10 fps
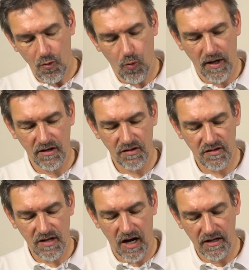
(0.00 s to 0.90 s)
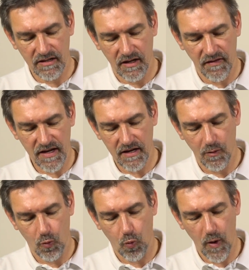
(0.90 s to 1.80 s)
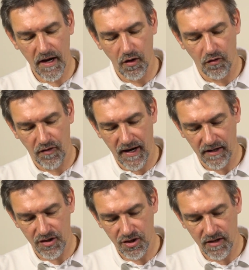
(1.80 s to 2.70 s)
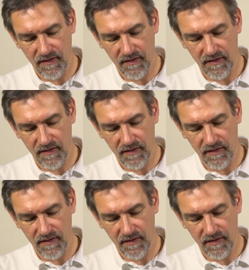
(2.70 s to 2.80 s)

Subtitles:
when you start the video function.